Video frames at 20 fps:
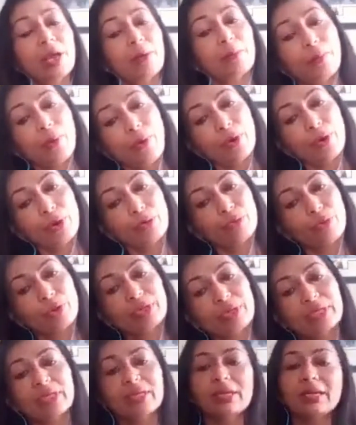Pond
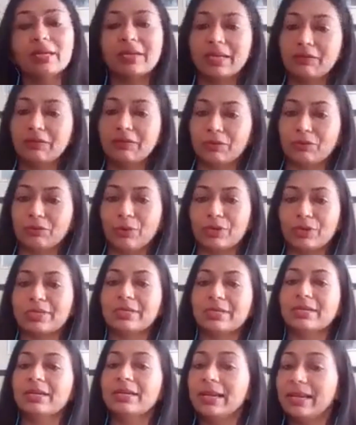water, river
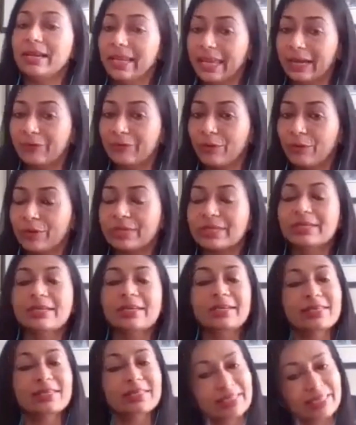water, lake
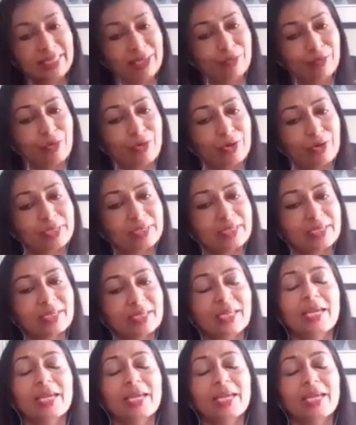water, sea water,